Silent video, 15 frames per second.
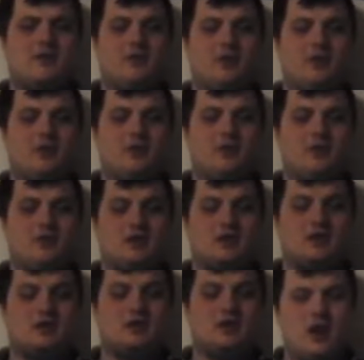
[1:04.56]

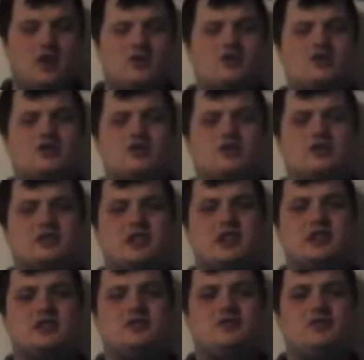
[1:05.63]
wonders how
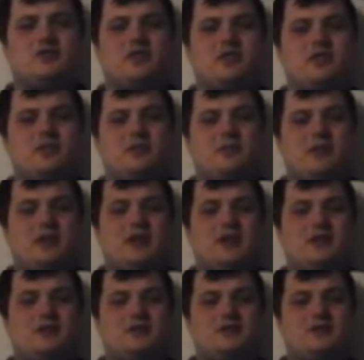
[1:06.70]
successful they will be in the